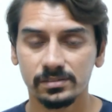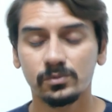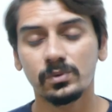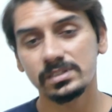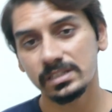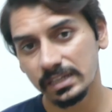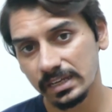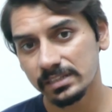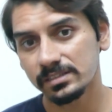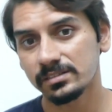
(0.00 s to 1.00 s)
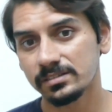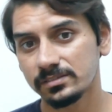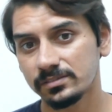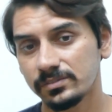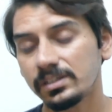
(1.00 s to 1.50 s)
so once again
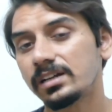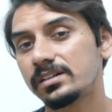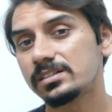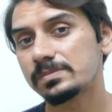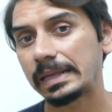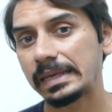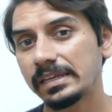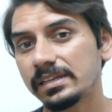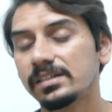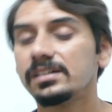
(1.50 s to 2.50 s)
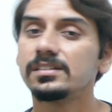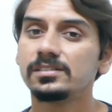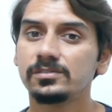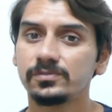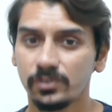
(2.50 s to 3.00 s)
we are displaying
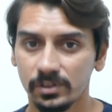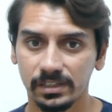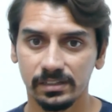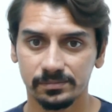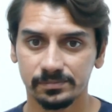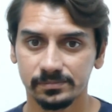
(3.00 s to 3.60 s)
the 40.